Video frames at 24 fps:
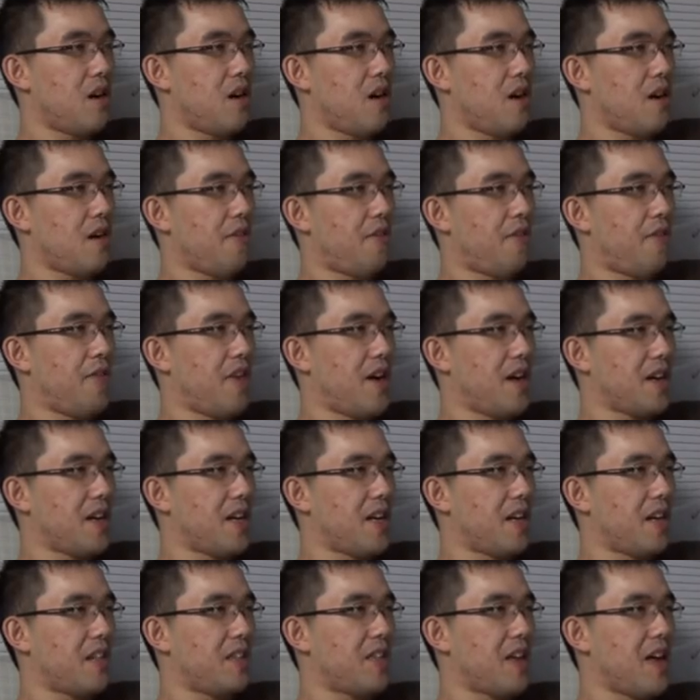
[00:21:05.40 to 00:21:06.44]
oh,
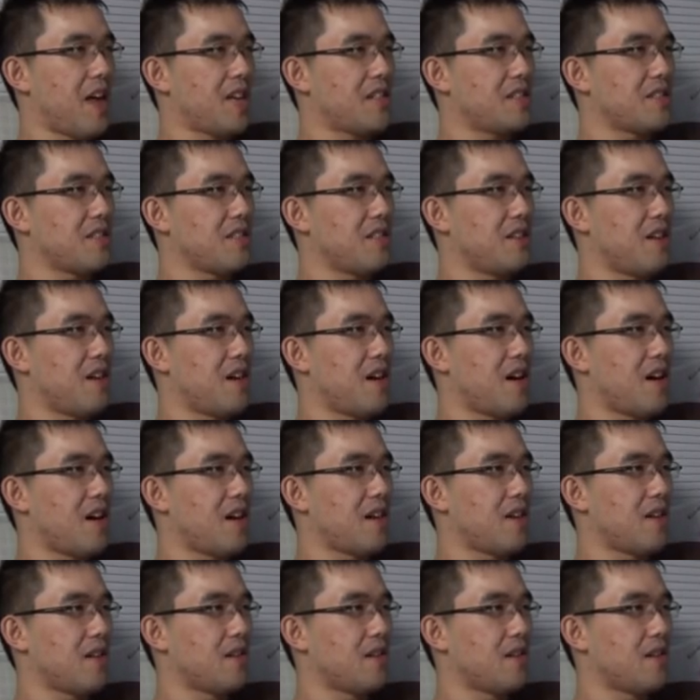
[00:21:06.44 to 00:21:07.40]
fucking thanks a lot.